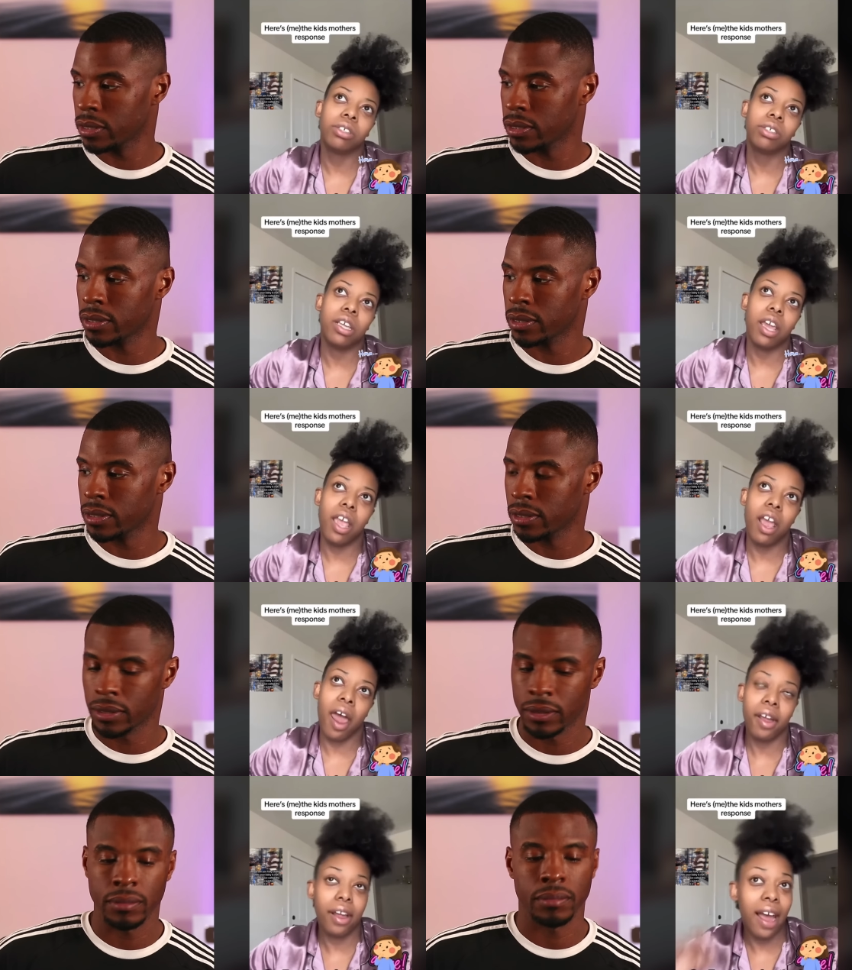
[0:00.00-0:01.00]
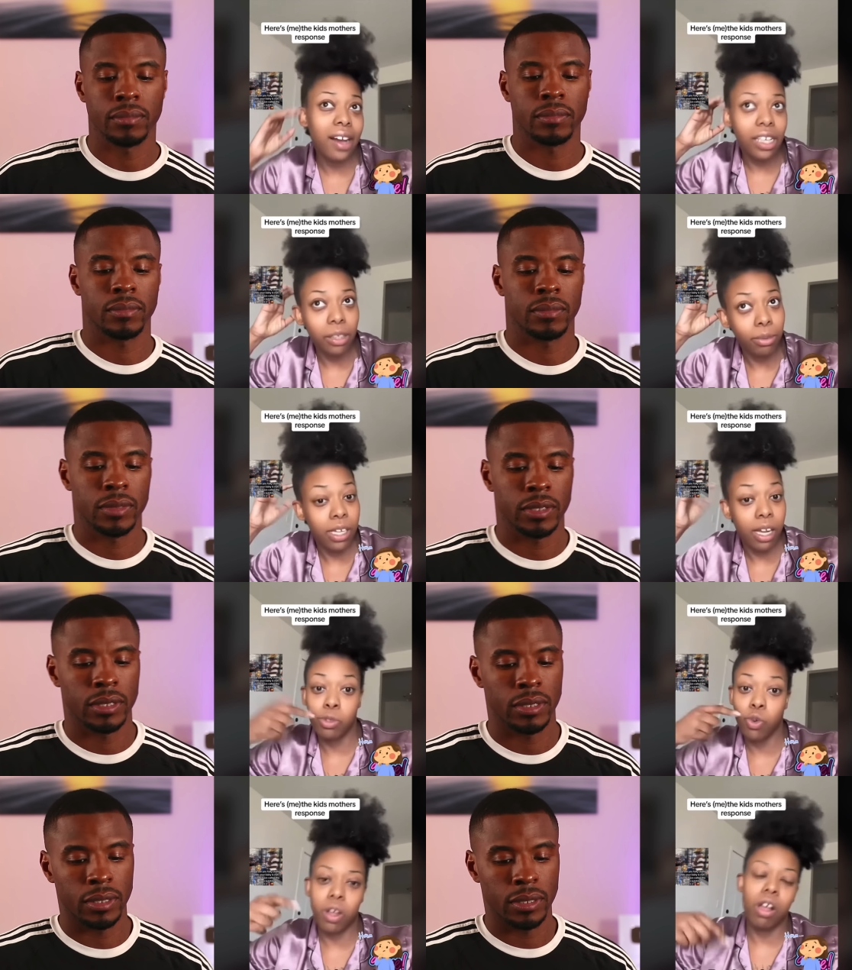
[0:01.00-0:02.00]
Speaker 1: Really like I like like
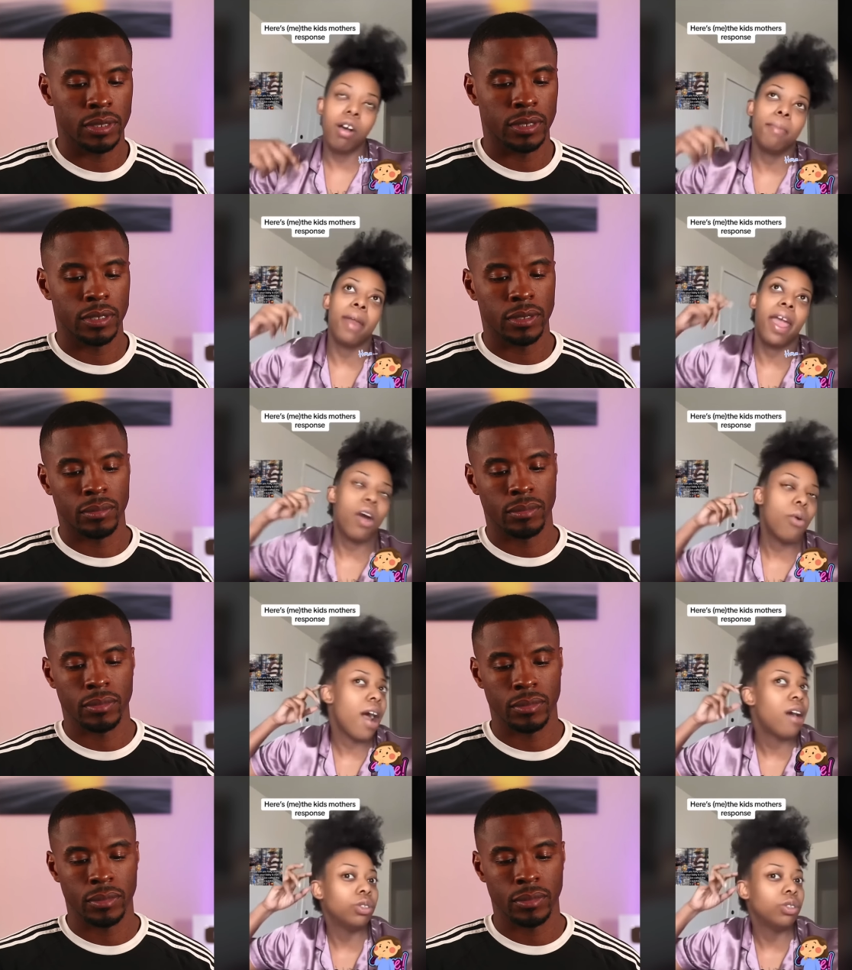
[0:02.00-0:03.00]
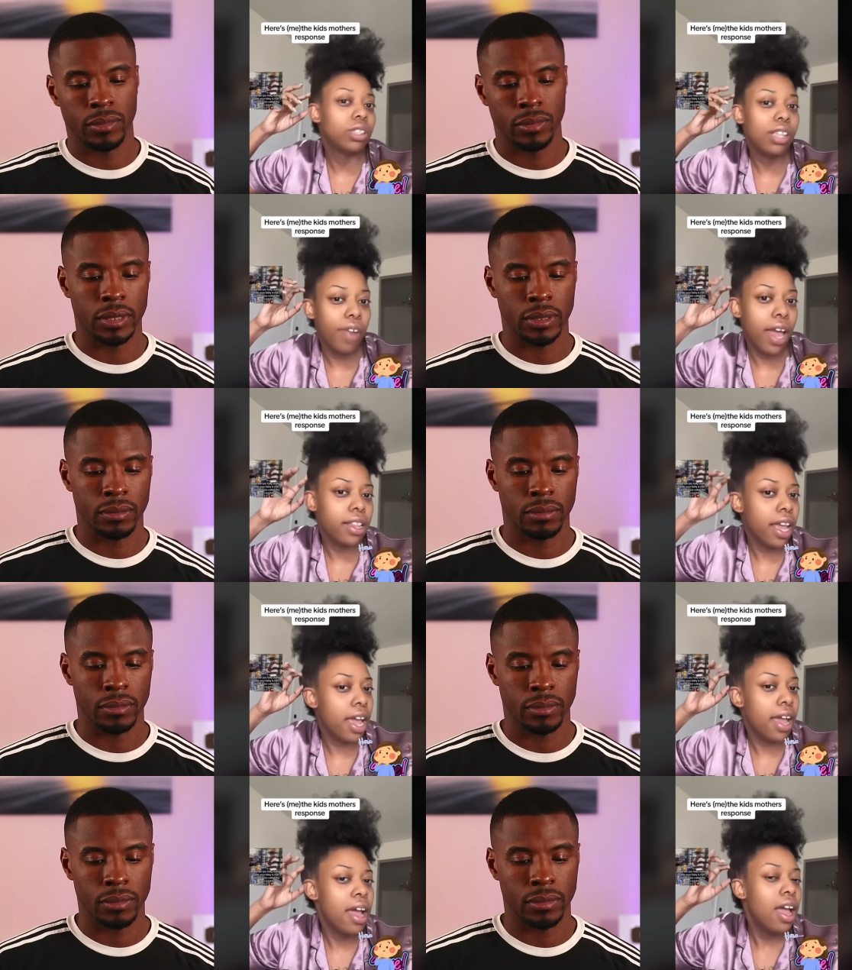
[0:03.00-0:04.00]
I'm chewing gum now. I'll do stuff like
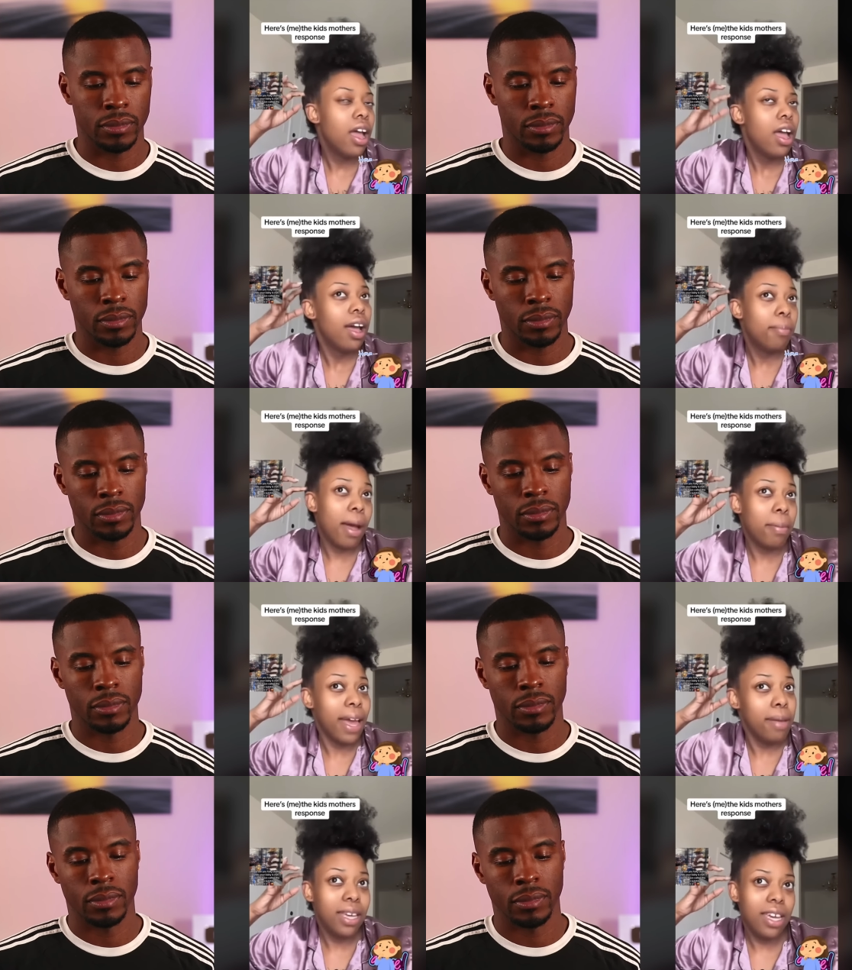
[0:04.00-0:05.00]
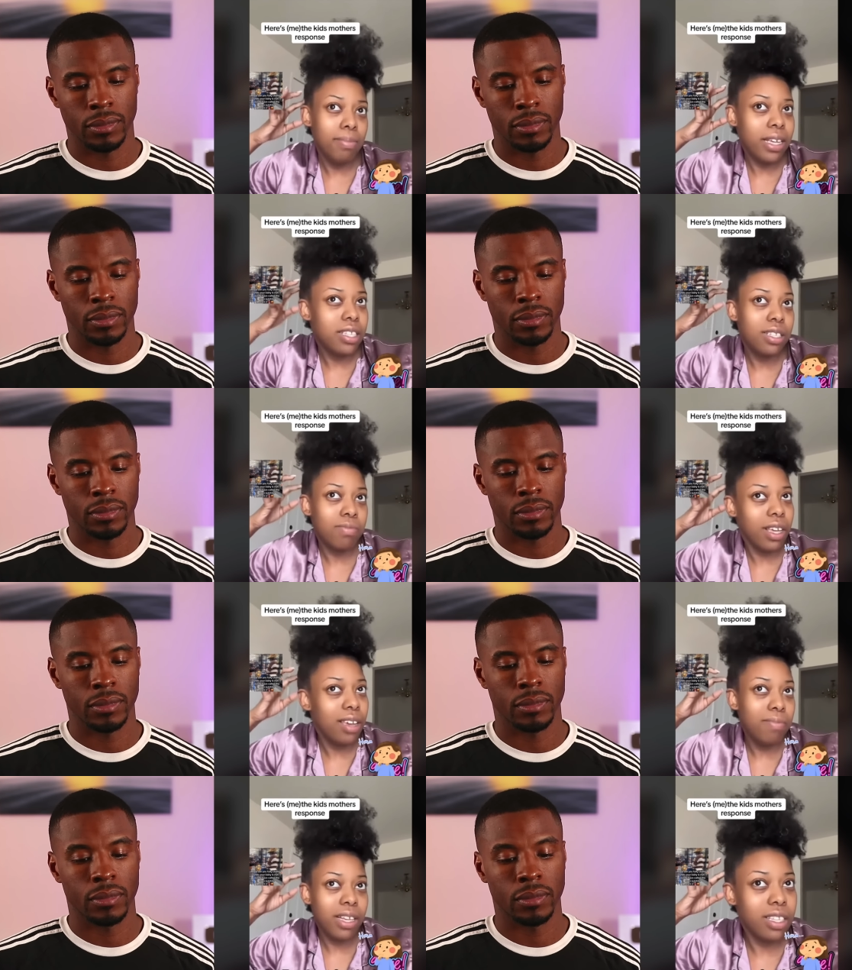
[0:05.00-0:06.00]
that. My baby he misses
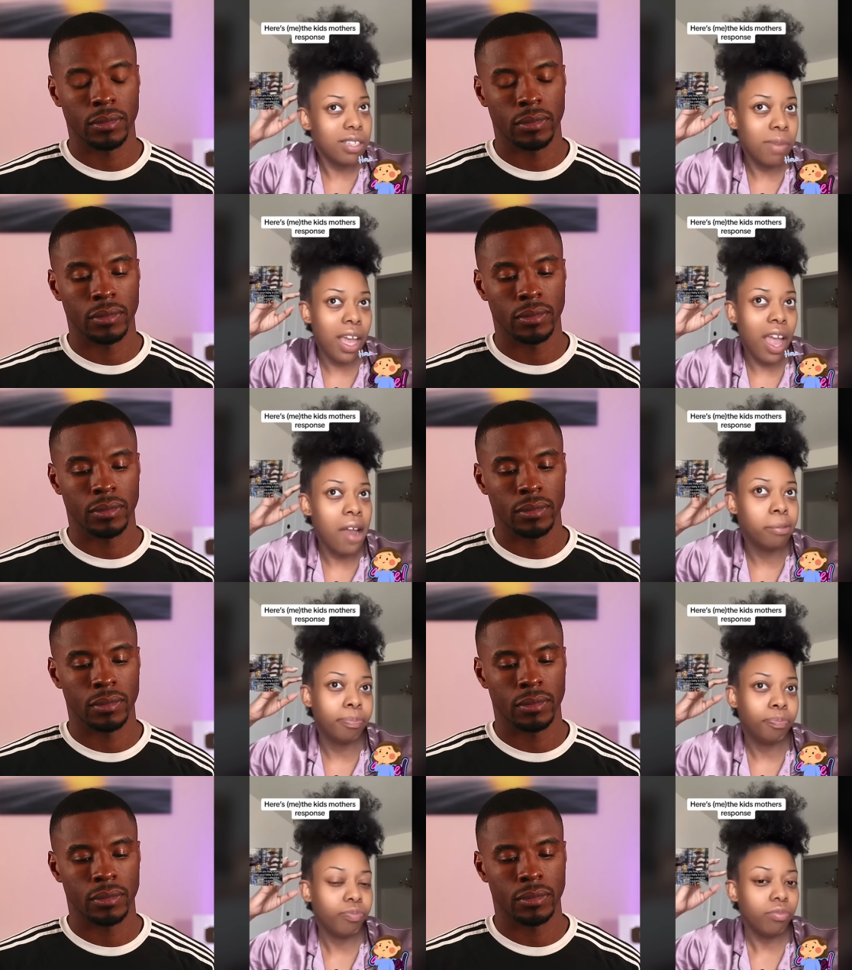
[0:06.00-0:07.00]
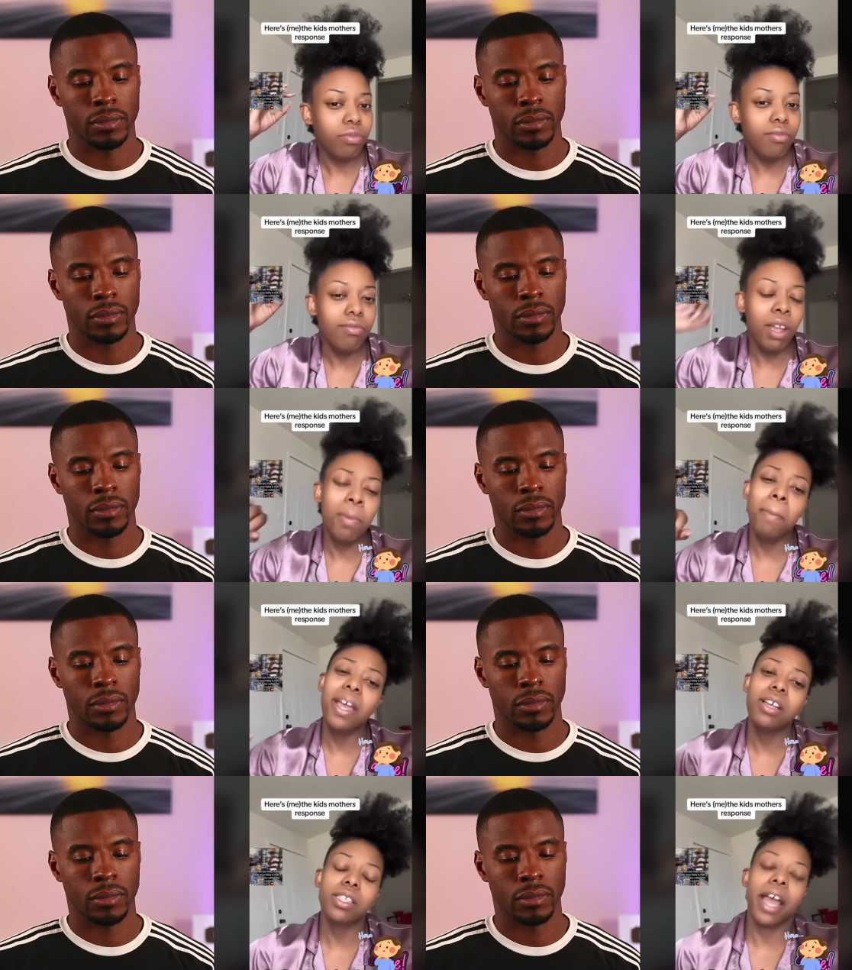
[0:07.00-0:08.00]
he misses me and my
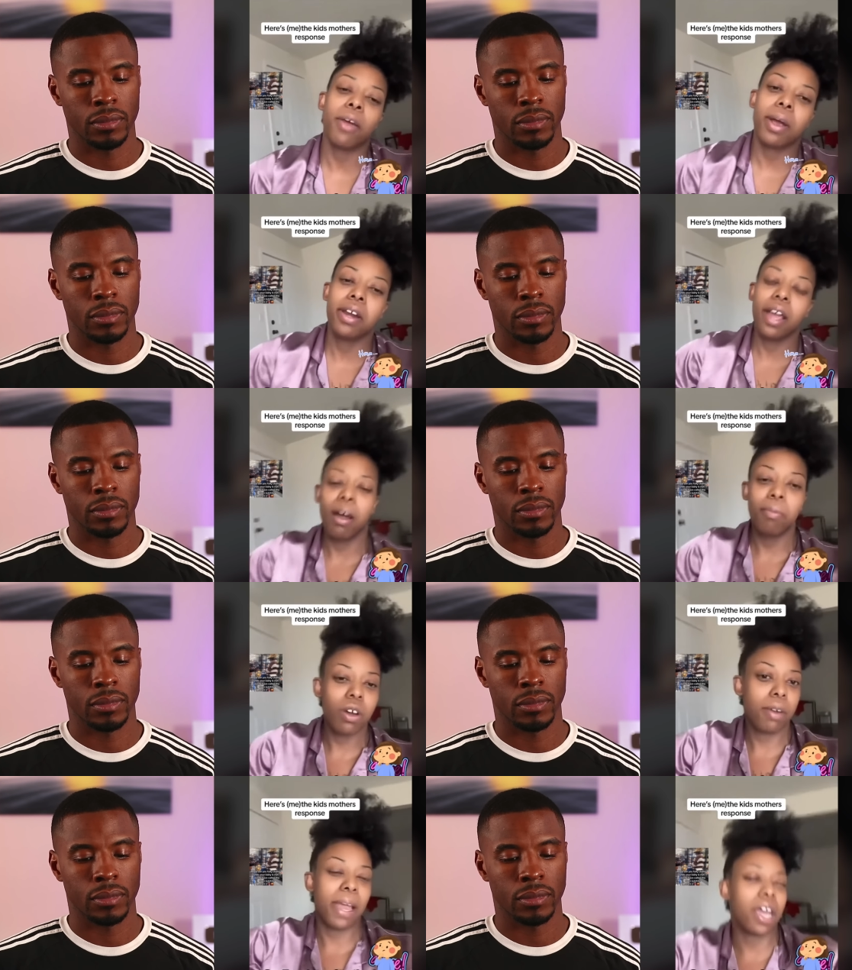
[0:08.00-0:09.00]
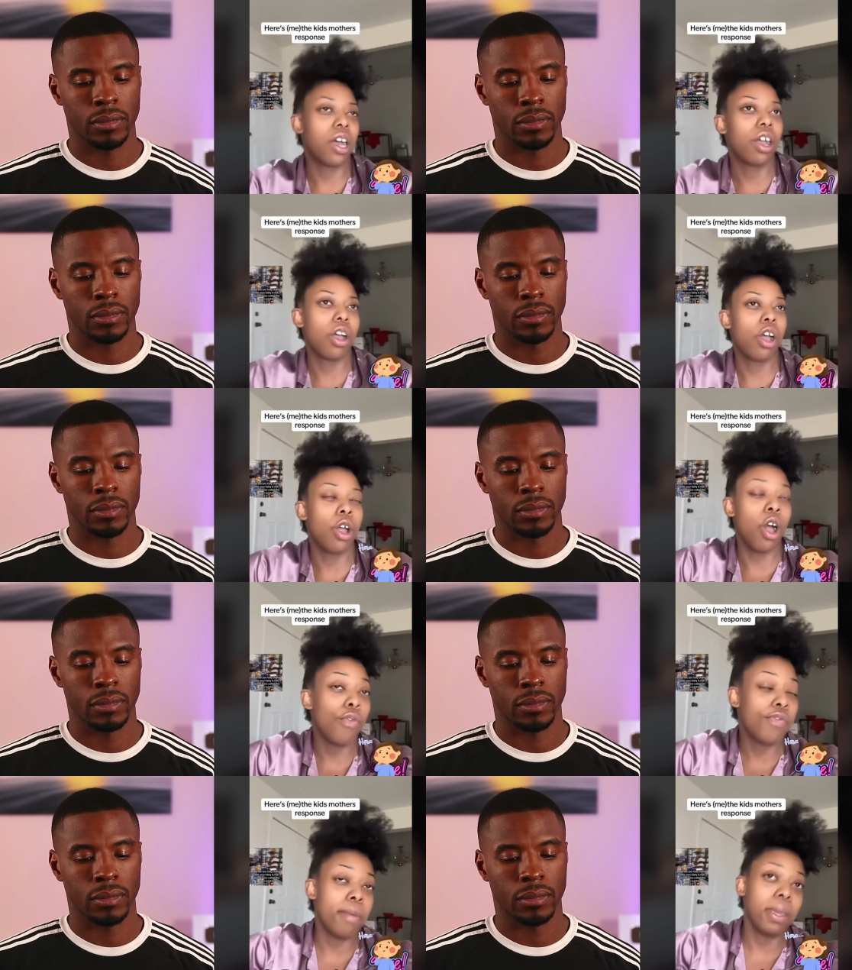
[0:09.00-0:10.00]
biggest thing right now I'm gonna make a
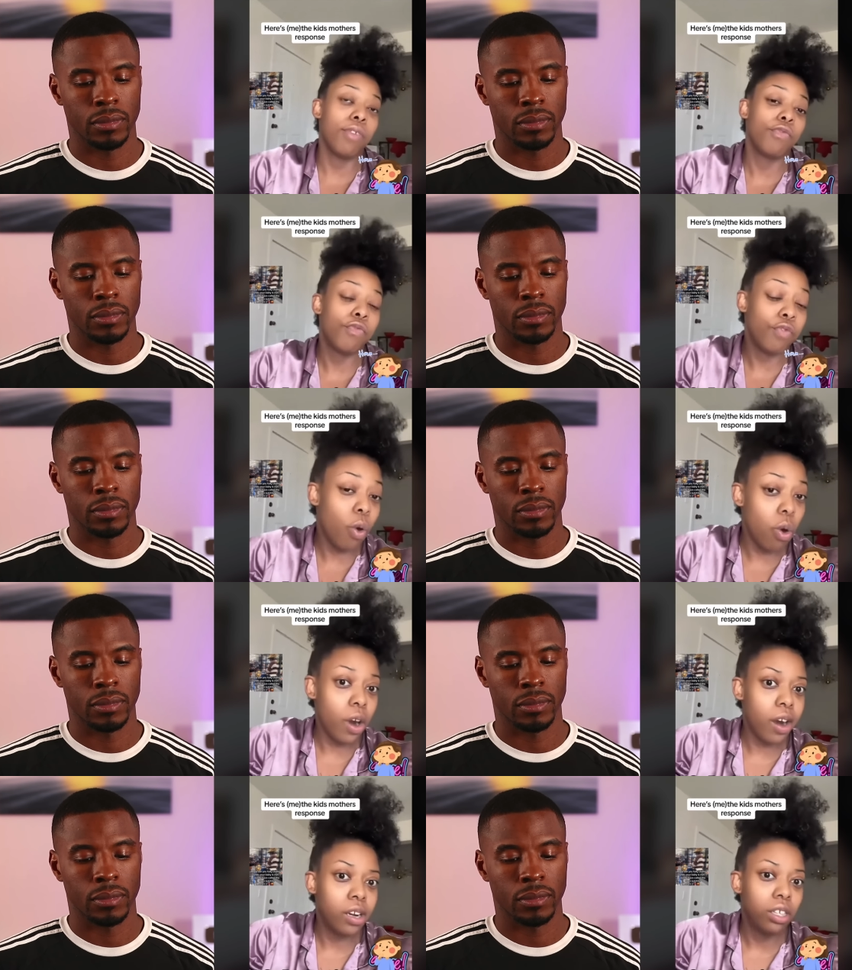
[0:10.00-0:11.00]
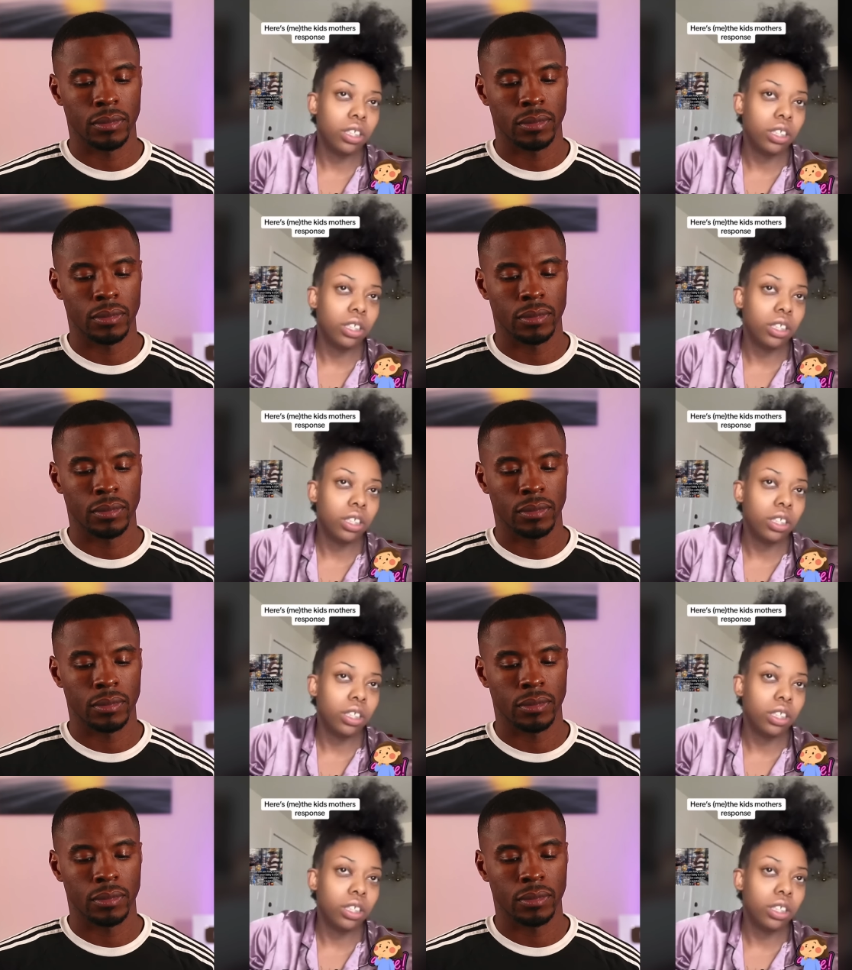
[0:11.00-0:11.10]
GoFundMe for